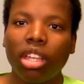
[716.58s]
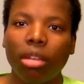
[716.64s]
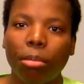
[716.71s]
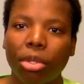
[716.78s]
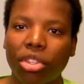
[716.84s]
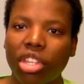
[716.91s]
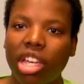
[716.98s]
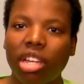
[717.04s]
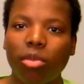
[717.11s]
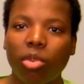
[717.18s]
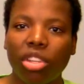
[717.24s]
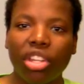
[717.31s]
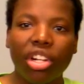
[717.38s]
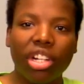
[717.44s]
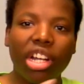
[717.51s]
But then when
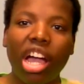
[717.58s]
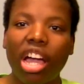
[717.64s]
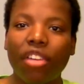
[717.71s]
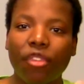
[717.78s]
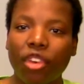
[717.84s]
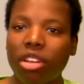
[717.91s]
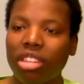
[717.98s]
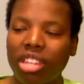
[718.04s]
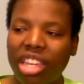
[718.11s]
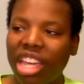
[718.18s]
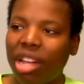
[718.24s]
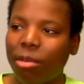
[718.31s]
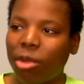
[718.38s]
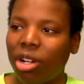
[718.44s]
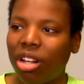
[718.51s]
they're not in front of the
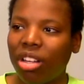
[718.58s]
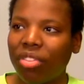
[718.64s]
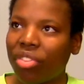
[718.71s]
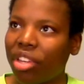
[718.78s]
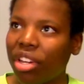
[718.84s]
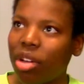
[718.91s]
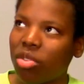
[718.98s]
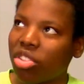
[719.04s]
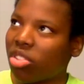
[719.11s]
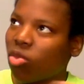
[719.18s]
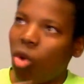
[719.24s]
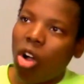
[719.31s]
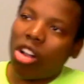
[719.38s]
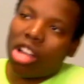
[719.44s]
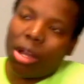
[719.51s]
camera, they don't just
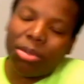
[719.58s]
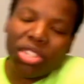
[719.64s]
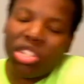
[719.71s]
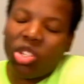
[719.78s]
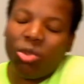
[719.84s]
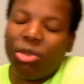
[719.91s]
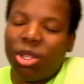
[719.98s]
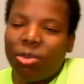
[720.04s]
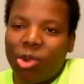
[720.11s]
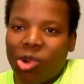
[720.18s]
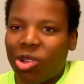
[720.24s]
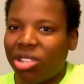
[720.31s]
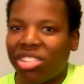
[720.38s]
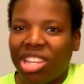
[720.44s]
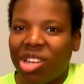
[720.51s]
walk up to new people
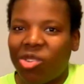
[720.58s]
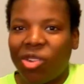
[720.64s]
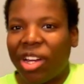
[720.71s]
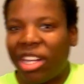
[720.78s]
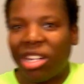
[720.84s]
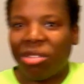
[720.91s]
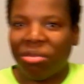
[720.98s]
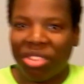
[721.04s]
and say random